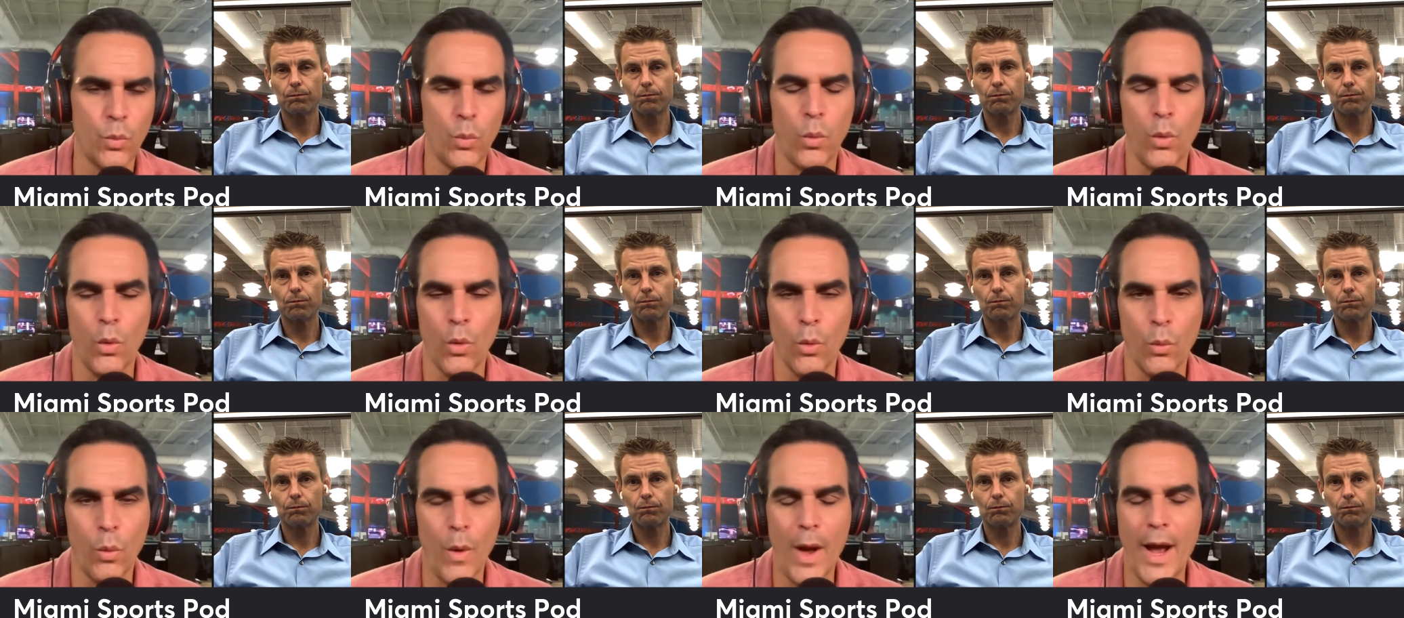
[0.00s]

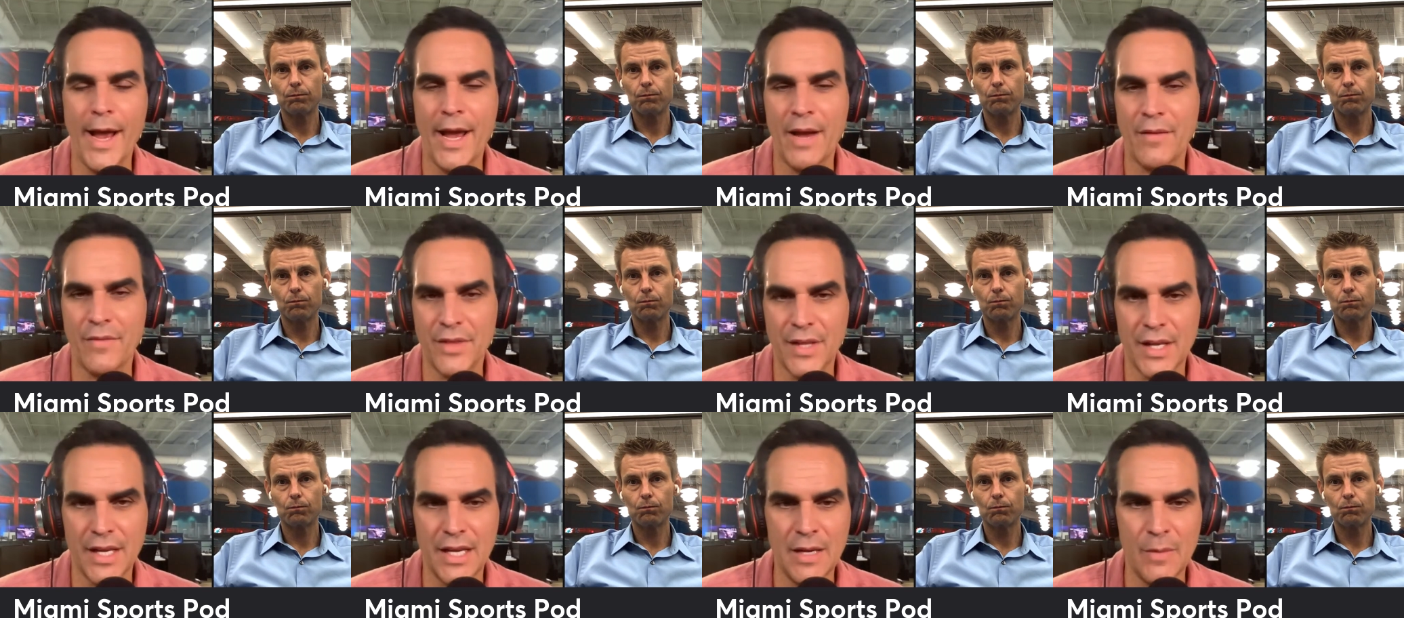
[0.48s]
Speaker 1: well, why
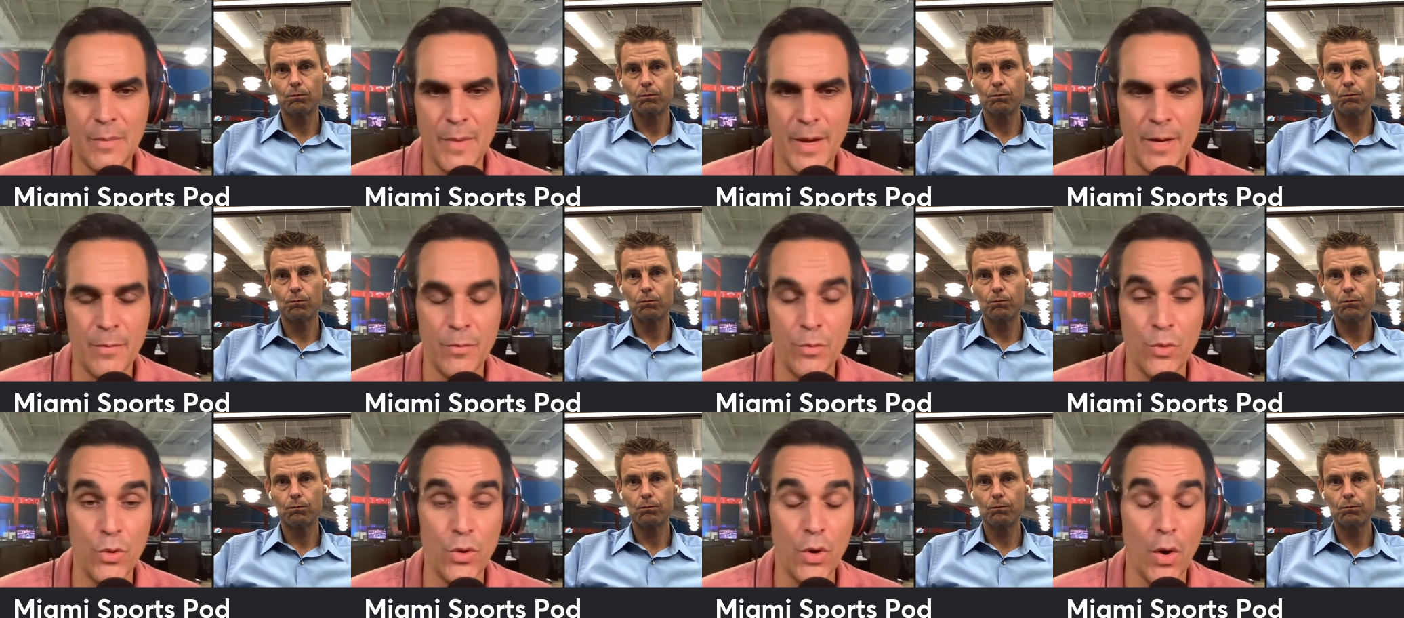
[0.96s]
haven't the Heat made a
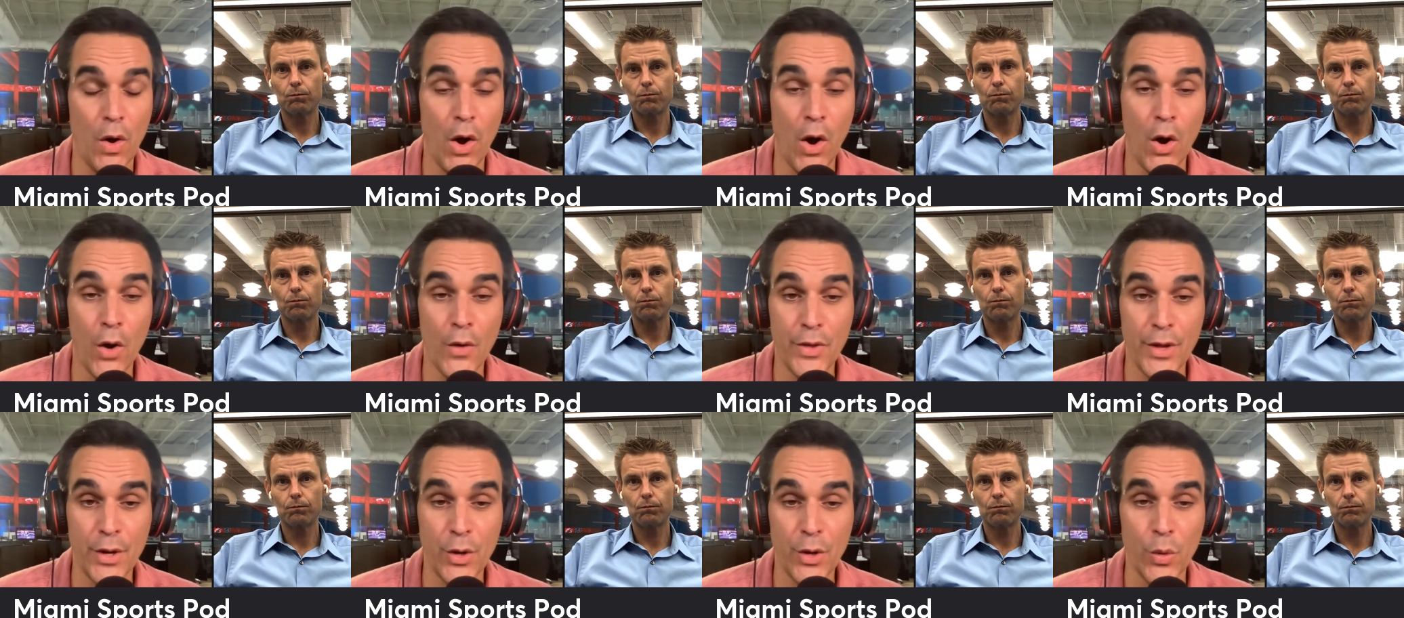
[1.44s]
move?
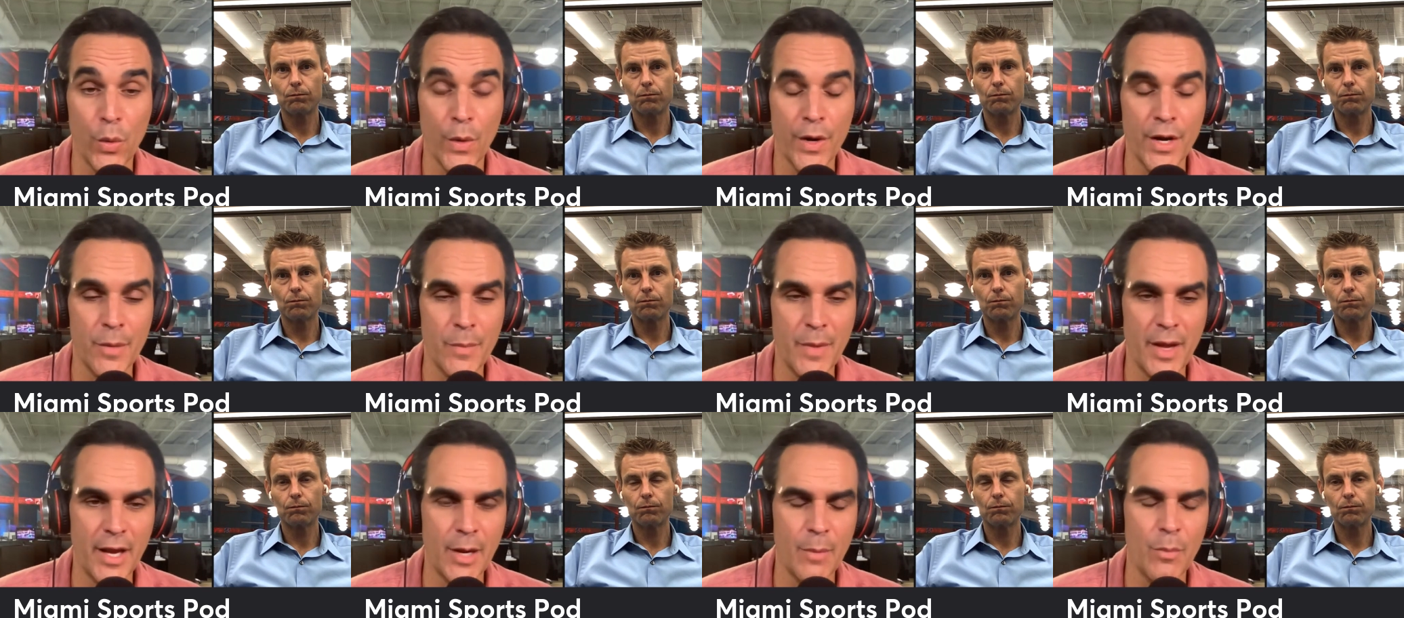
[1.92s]
Are they going to
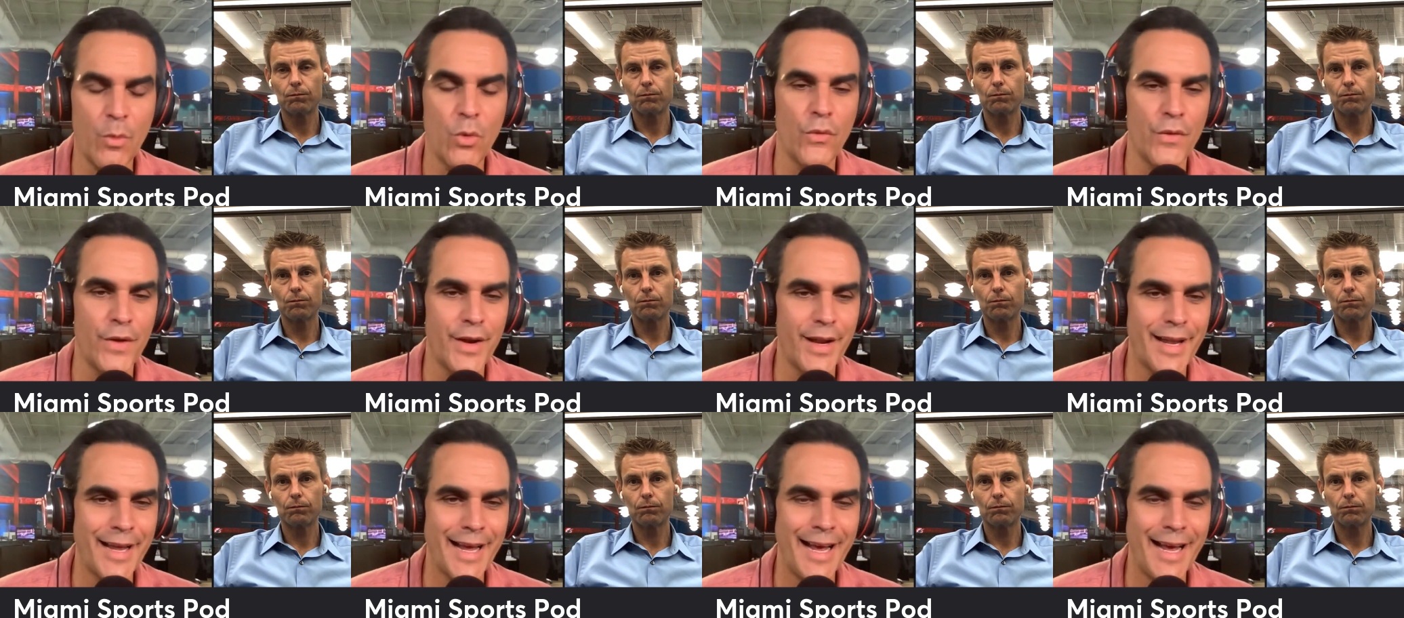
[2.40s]
make a move?
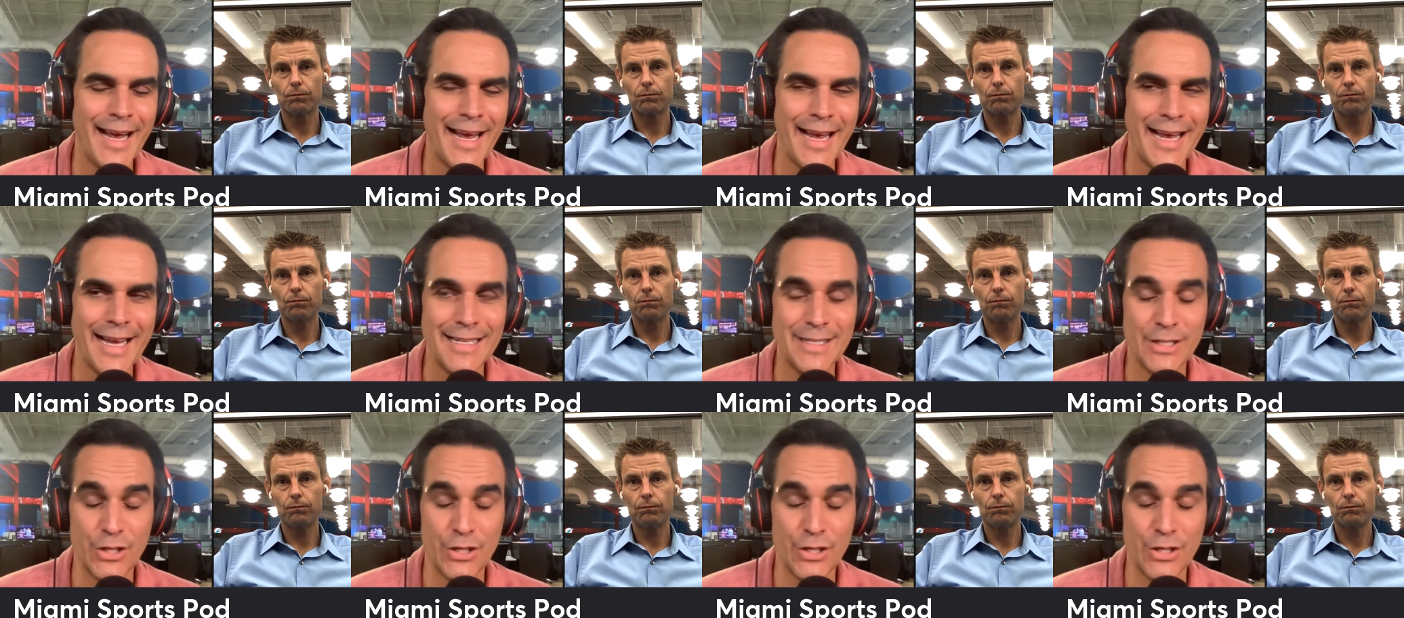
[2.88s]
And I,